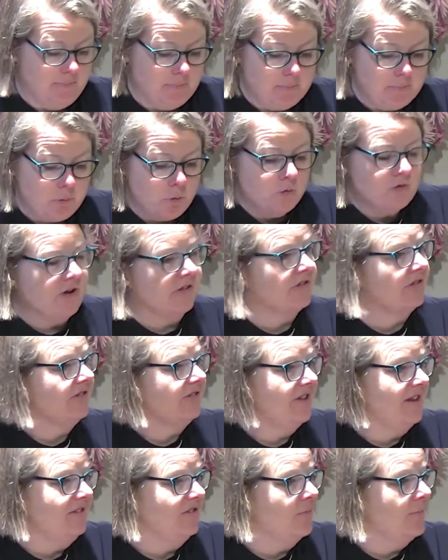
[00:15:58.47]
But Paul
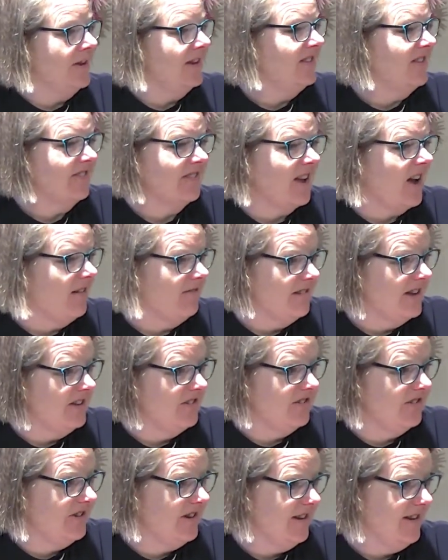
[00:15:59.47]
doesn't seem to be
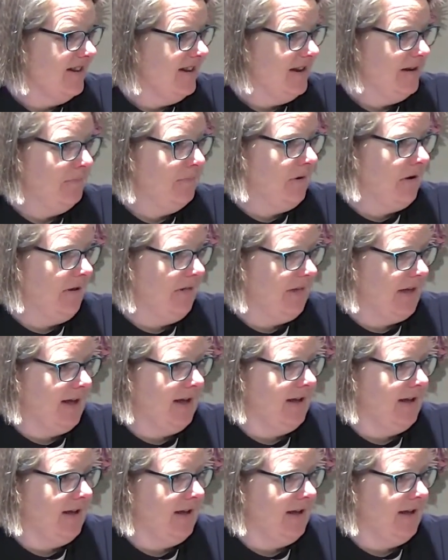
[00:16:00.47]
discouraged by